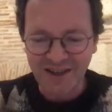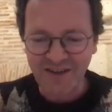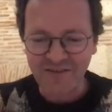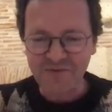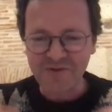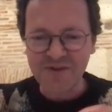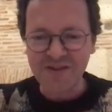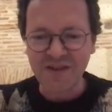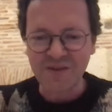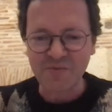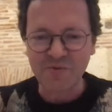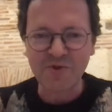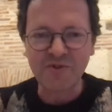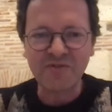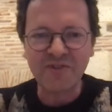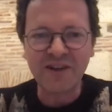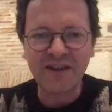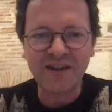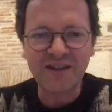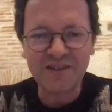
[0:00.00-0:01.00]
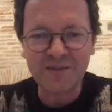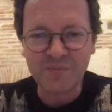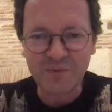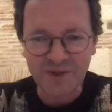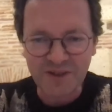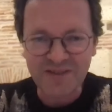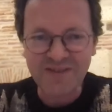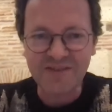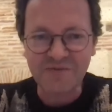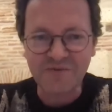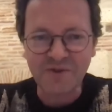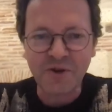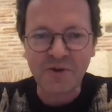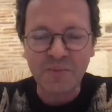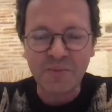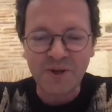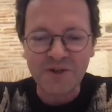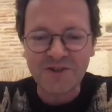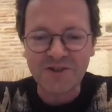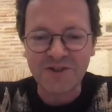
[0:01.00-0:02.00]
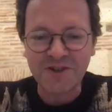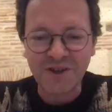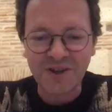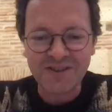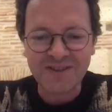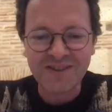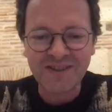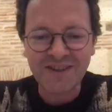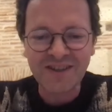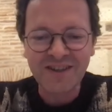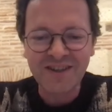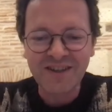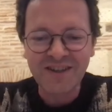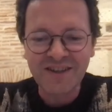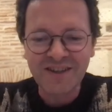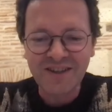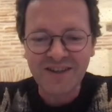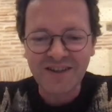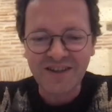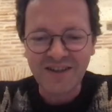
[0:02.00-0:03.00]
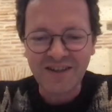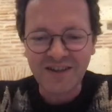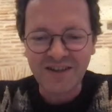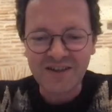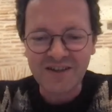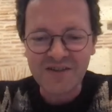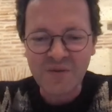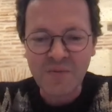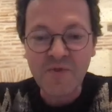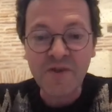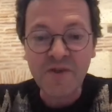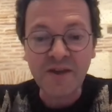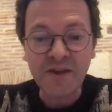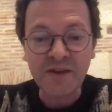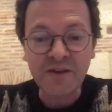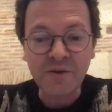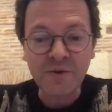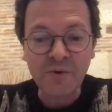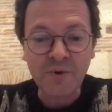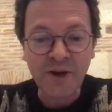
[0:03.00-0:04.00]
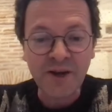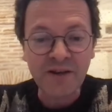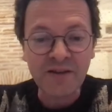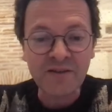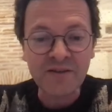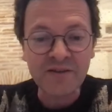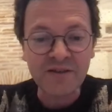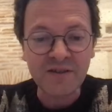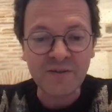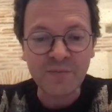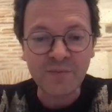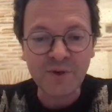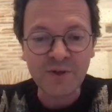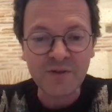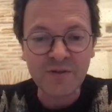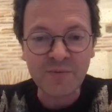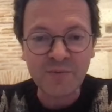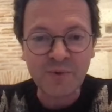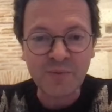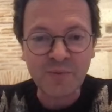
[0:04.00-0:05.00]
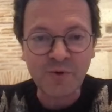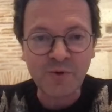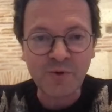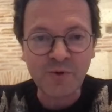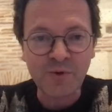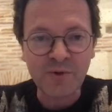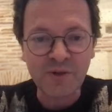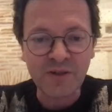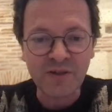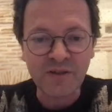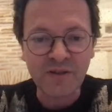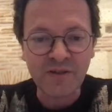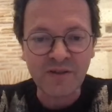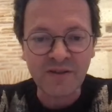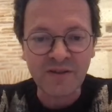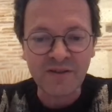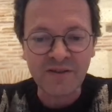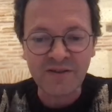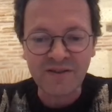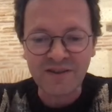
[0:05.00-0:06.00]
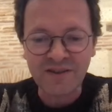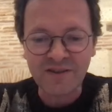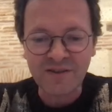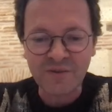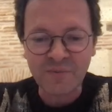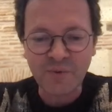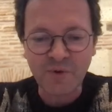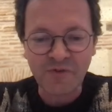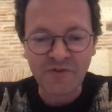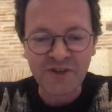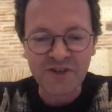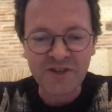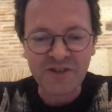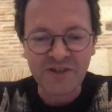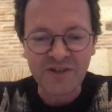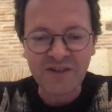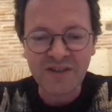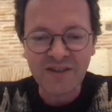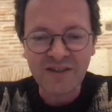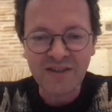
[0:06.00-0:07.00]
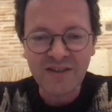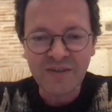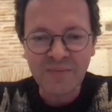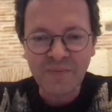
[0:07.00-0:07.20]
have the same reflex, but it's very much not something ingrained in most people in the profession.